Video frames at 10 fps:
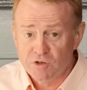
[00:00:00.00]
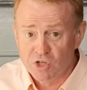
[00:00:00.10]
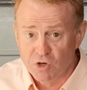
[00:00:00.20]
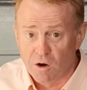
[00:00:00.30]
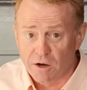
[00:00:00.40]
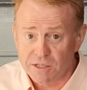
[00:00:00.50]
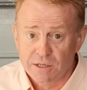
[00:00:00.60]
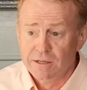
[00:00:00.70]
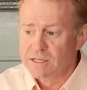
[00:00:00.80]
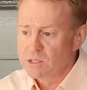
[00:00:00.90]
of
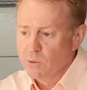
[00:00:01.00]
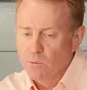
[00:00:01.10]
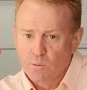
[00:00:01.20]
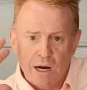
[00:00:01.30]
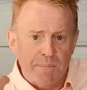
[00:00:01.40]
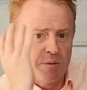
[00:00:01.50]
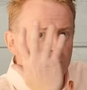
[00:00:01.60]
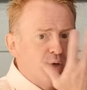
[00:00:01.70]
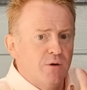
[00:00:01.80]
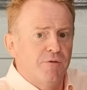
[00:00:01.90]
shot so it wraps
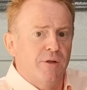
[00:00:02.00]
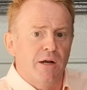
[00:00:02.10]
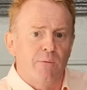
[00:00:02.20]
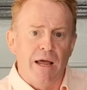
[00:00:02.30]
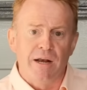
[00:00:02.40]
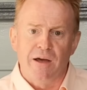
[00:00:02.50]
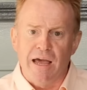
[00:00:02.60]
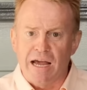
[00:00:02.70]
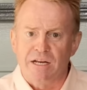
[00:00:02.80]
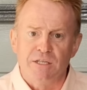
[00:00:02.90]
beautifully around
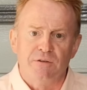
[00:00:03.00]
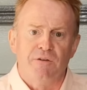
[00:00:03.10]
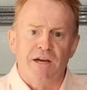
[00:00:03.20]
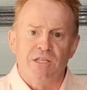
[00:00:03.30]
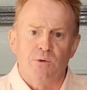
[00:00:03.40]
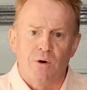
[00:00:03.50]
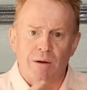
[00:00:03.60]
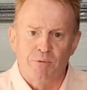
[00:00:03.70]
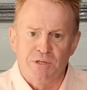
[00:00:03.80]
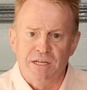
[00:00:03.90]
our actor's face
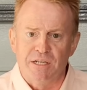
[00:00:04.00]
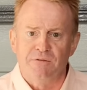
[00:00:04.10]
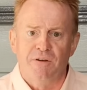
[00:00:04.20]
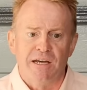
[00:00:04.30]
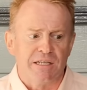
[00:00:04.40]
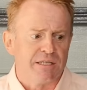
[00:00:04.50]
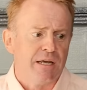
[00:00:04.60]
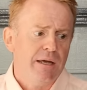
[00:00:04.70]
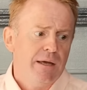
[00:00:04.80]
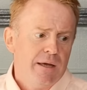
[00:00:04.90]
or our presenter's
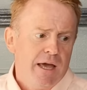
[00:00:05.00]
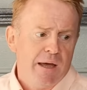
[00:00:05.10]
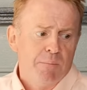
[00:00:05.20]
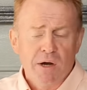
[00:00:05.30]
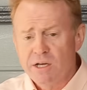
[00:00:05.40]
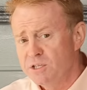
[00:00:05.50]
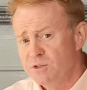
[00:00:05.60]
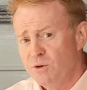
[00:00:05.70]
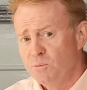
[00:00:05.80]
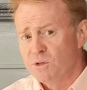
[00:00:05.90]
face. And my
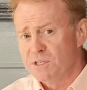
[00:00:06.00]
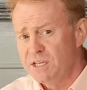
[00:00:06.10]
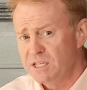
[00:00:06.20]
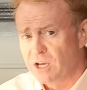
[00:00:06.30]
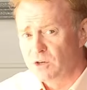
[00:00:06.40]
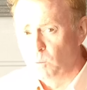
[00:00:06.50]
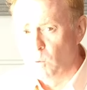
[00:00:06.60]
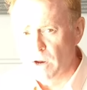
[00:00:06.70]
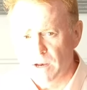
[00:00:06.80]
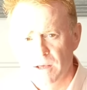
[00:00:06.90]
concern was 600
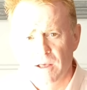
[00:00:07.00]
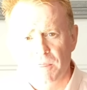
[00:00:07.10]
watt,